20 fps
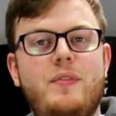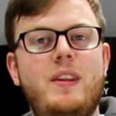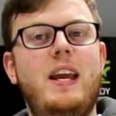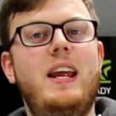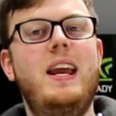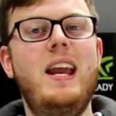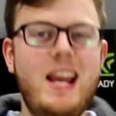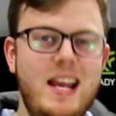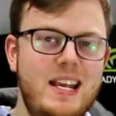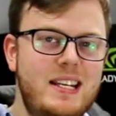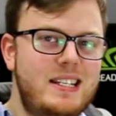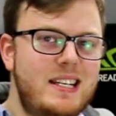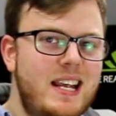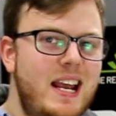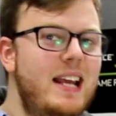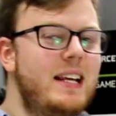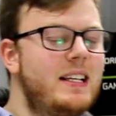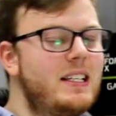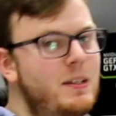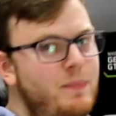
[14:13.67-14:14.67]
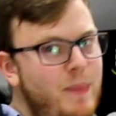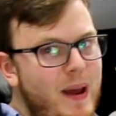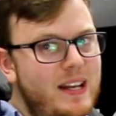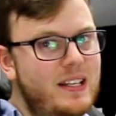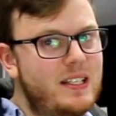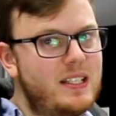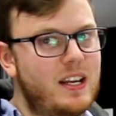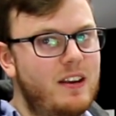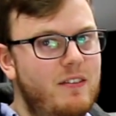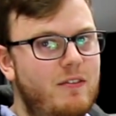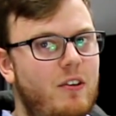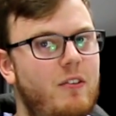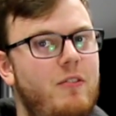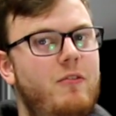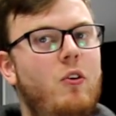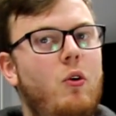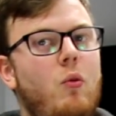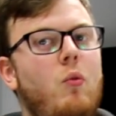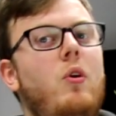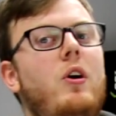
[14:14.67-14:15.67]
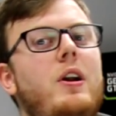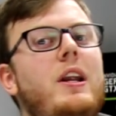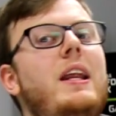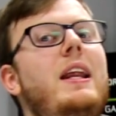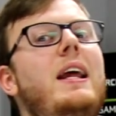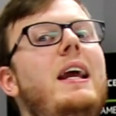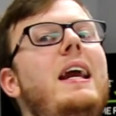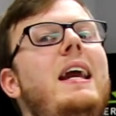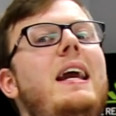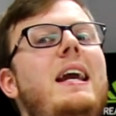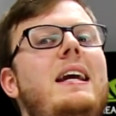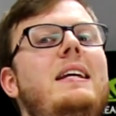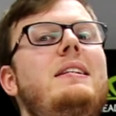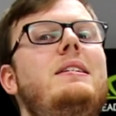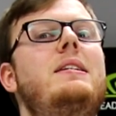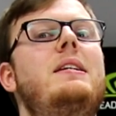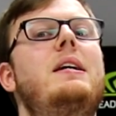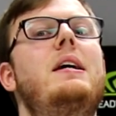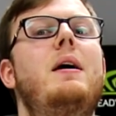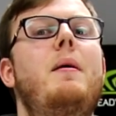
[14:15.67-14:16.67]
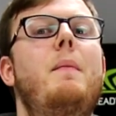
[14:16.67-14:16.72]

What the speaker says: it is expensive for what it is.